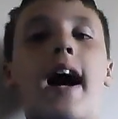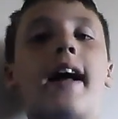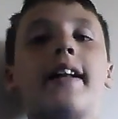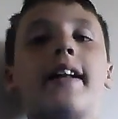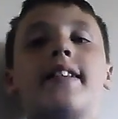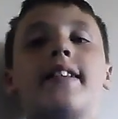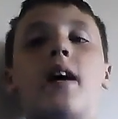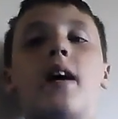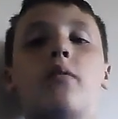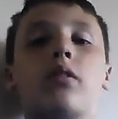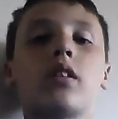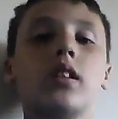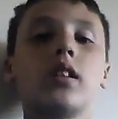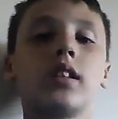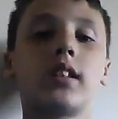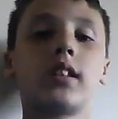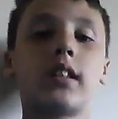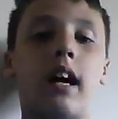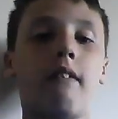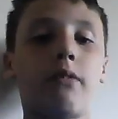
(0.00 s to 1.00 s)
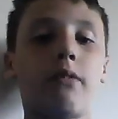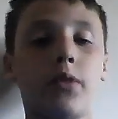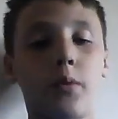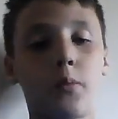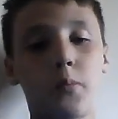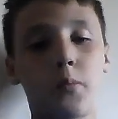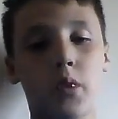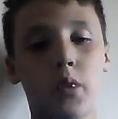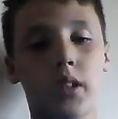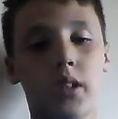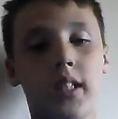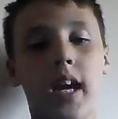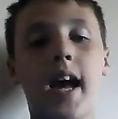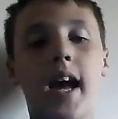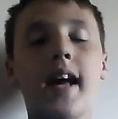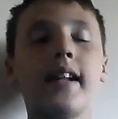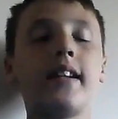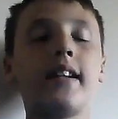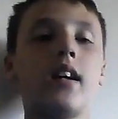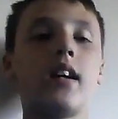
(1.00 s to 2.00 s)
and yeah, we're going to start from
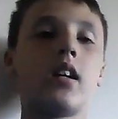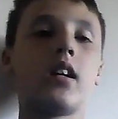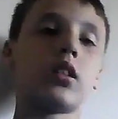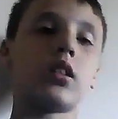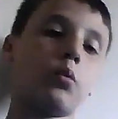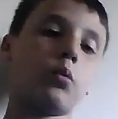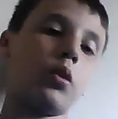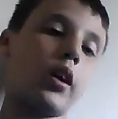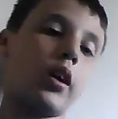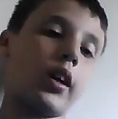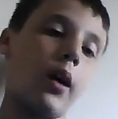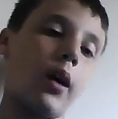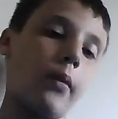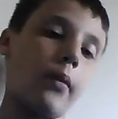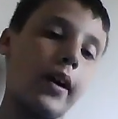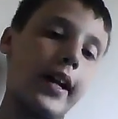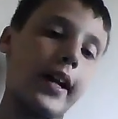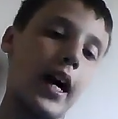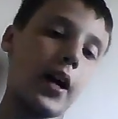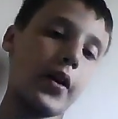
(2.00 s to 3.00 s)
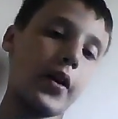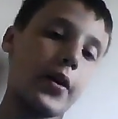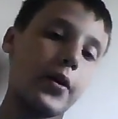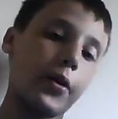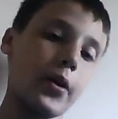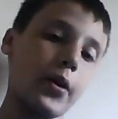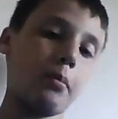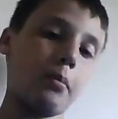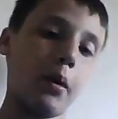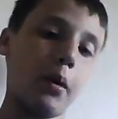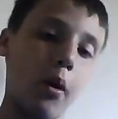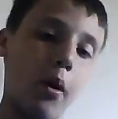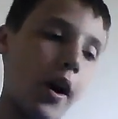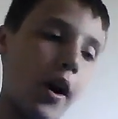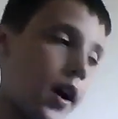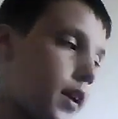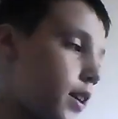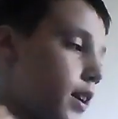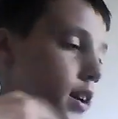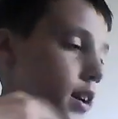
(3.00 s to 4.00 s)
10 to work our way down to number
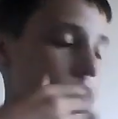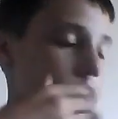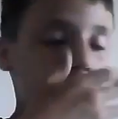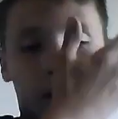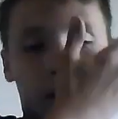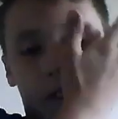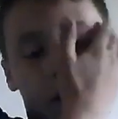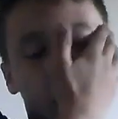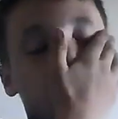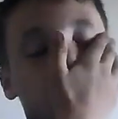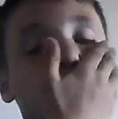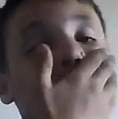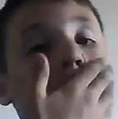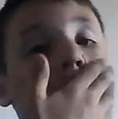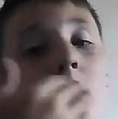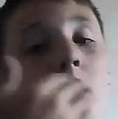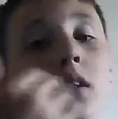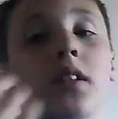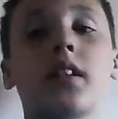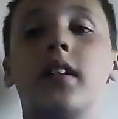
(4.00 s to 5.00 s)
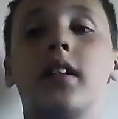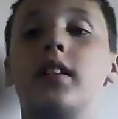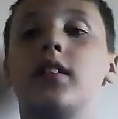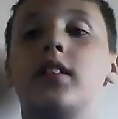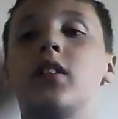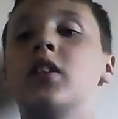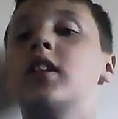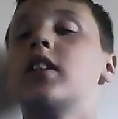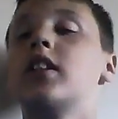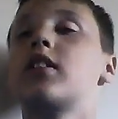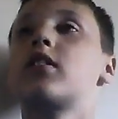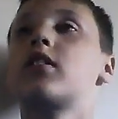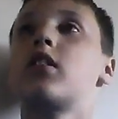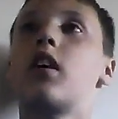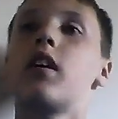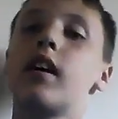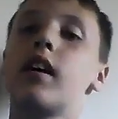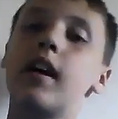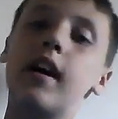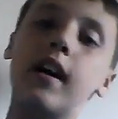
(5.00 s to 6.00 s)
1, so yeah, let's get into this,
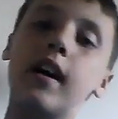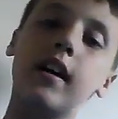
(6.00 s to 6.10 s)
so